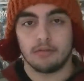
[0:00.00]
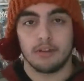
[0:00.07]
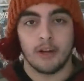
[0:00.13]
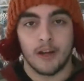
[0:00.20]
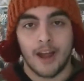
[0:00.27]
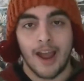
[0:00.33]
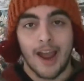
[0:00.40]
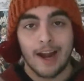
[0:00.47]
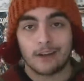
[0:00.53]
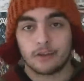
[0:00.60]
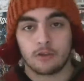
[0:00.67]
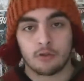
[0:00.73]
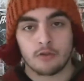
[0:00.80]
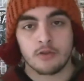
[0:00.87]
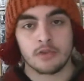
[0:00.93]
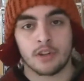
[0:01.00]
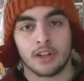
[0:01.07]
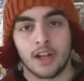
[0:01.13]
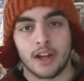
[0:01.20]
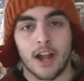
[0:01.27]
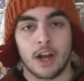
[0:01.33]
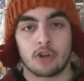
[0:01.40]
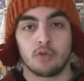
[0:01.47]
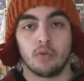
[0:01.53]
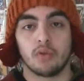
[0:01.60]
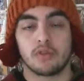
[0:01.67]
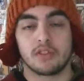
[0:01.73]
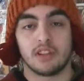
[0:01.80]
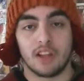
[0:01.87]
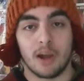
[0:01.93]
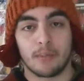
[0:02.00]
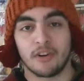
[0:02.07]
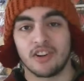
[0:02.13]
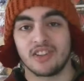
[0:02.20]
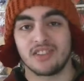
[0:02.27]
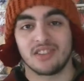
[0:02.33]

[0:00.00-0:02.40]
actors and like actual celebrities